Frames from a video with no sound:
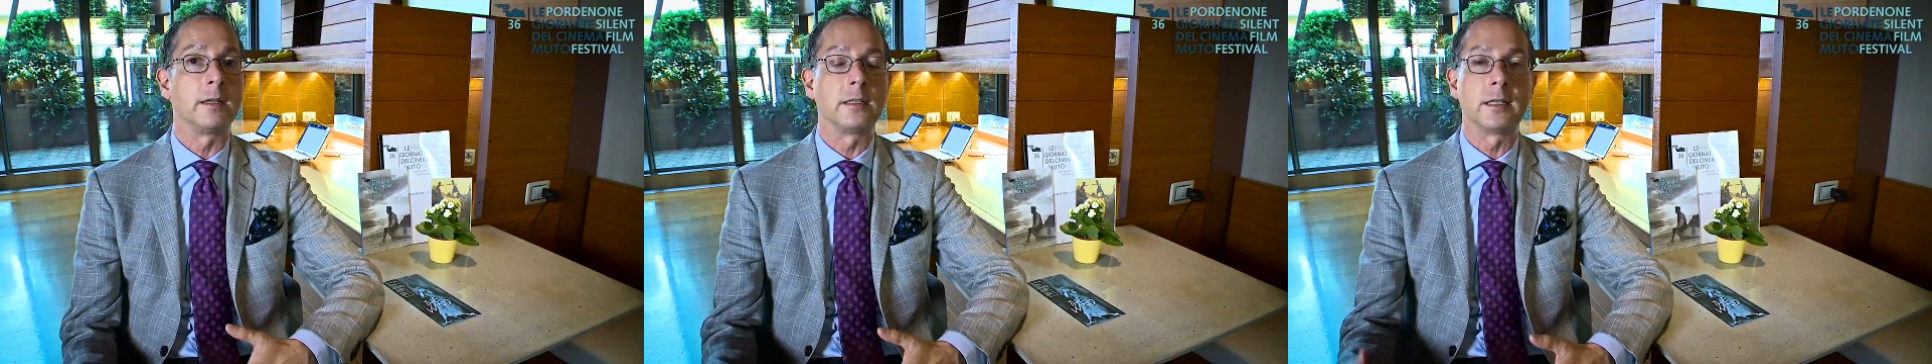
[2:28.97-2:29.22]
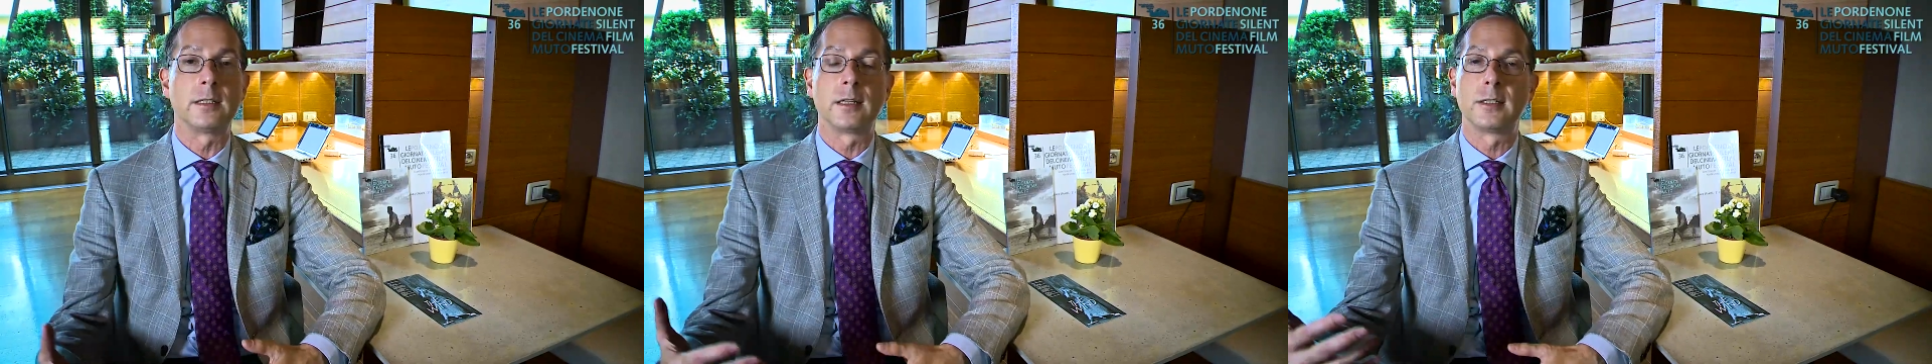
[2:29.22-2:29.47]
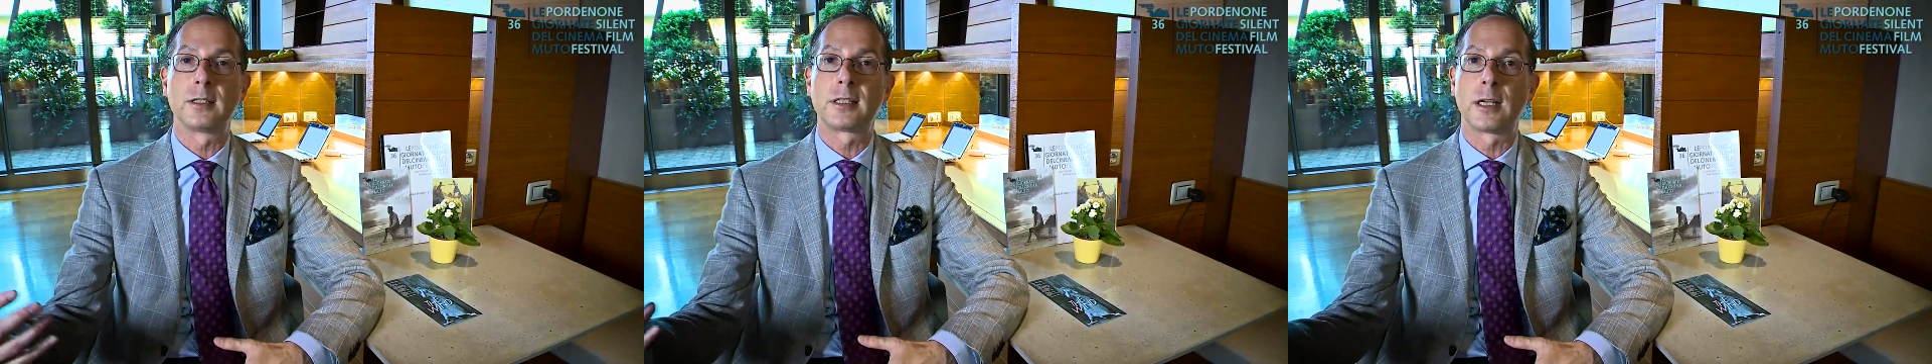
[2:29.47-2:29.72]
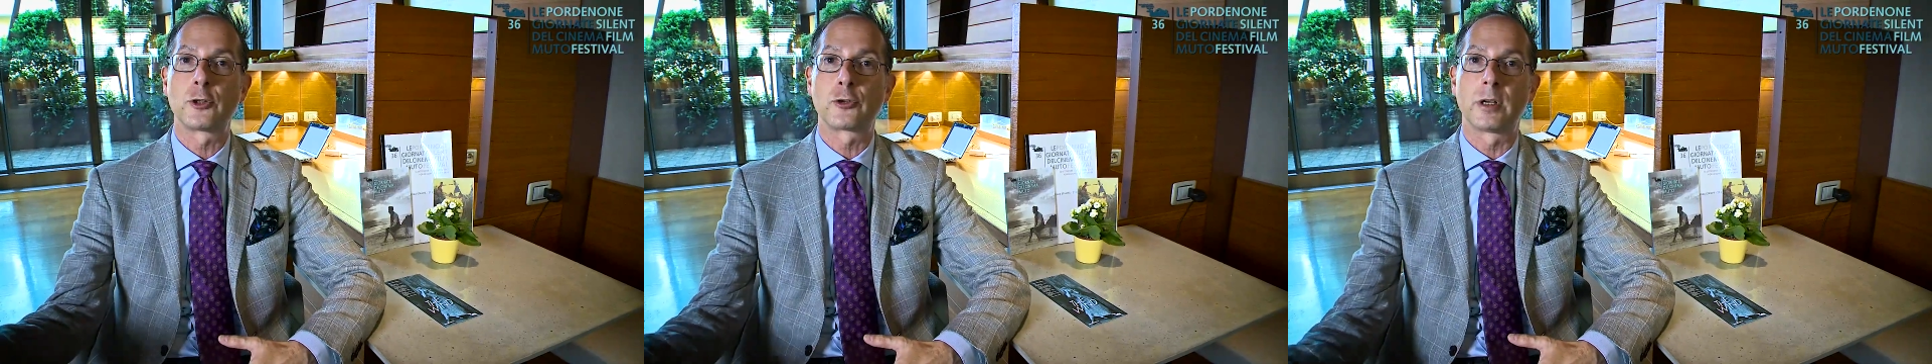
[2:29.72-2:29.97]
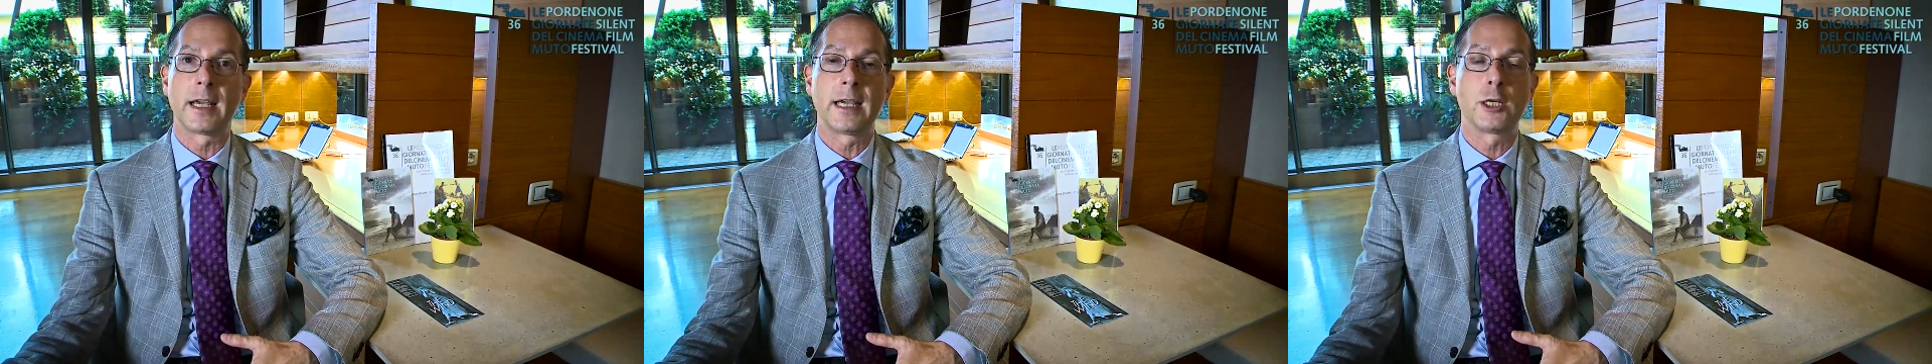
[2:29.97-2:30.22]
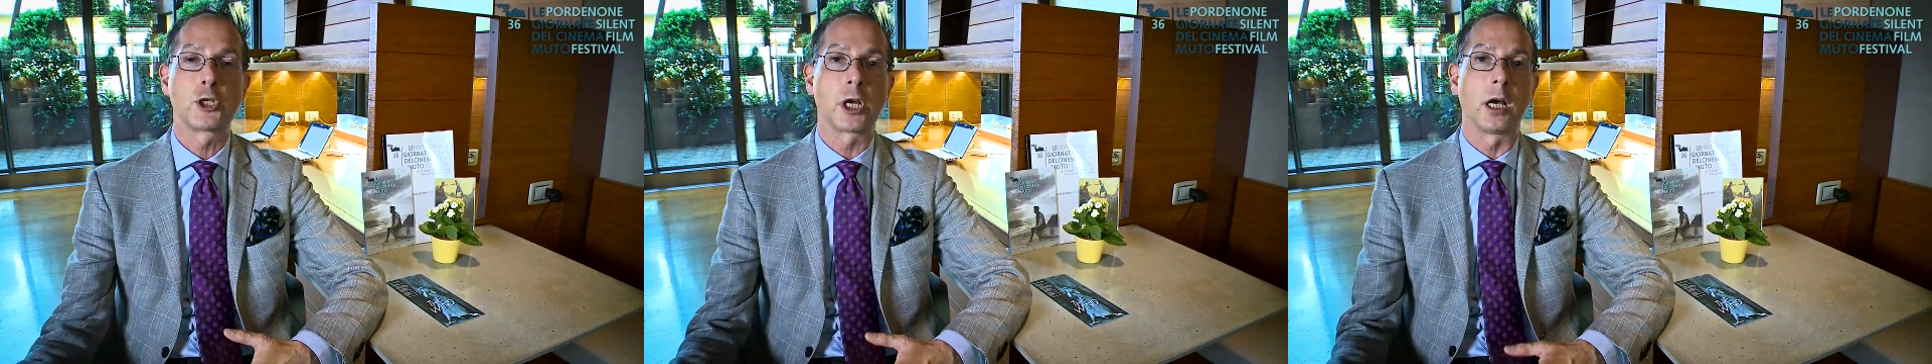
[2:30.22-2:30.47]
in Central
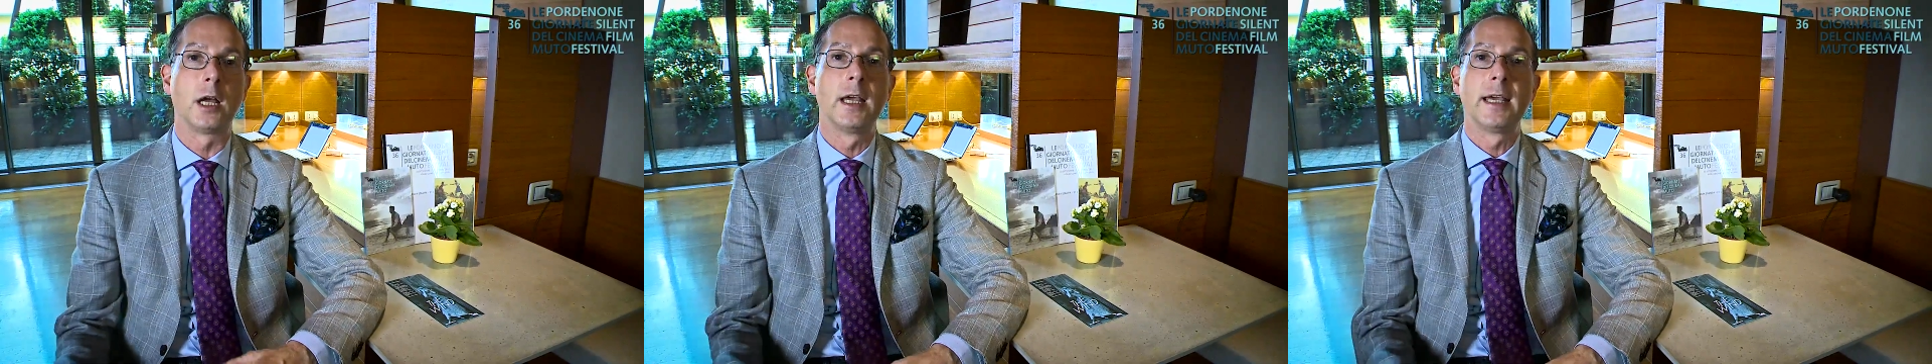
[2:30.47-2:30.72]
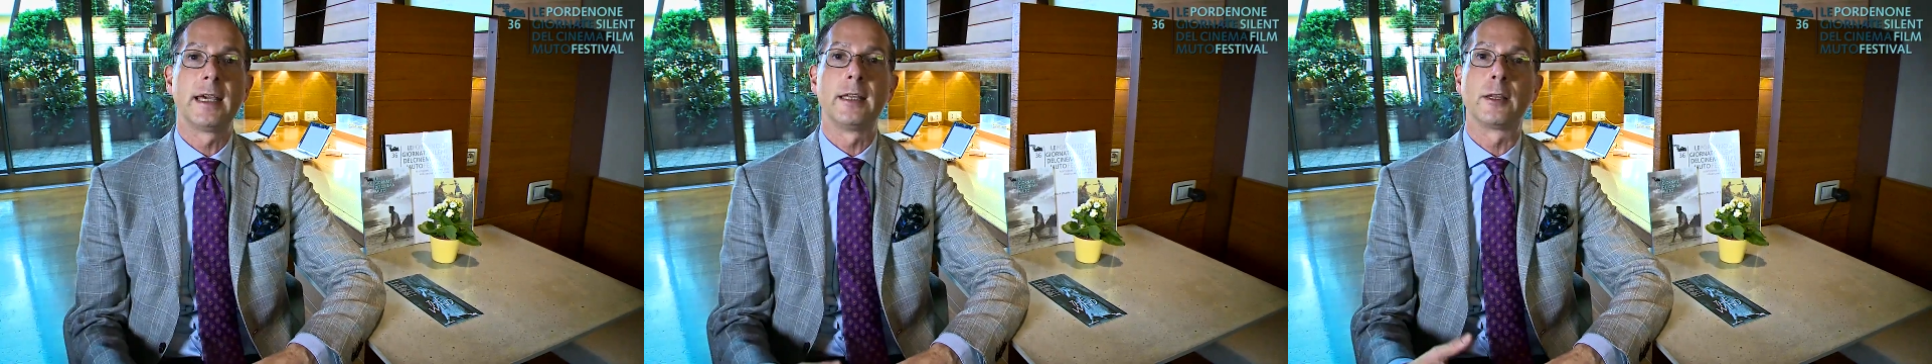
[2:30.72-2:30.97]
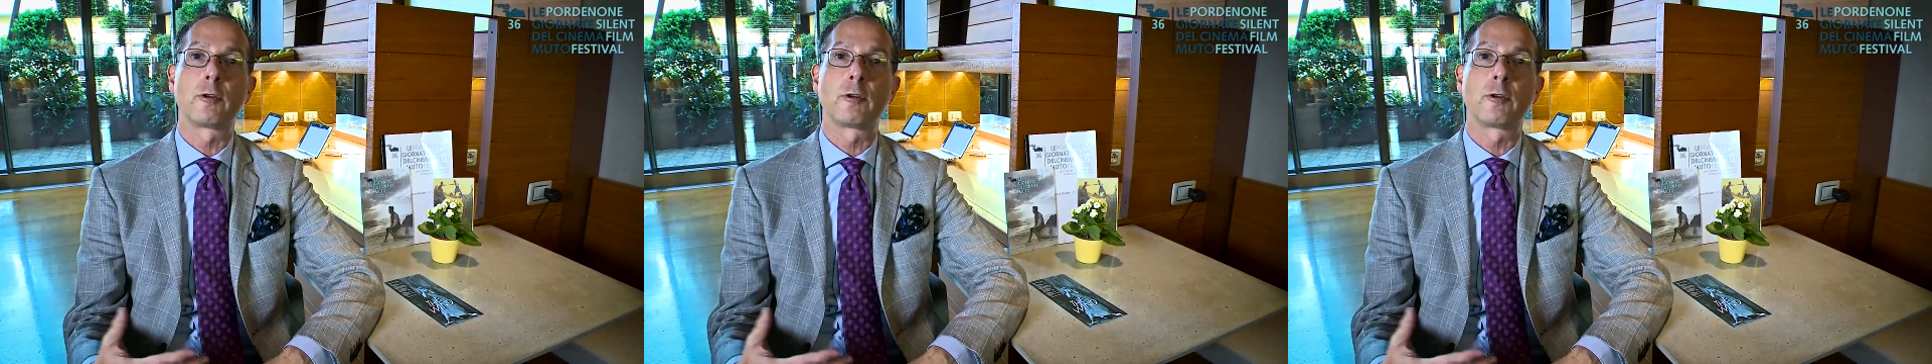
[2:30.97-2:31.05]
Asia, in the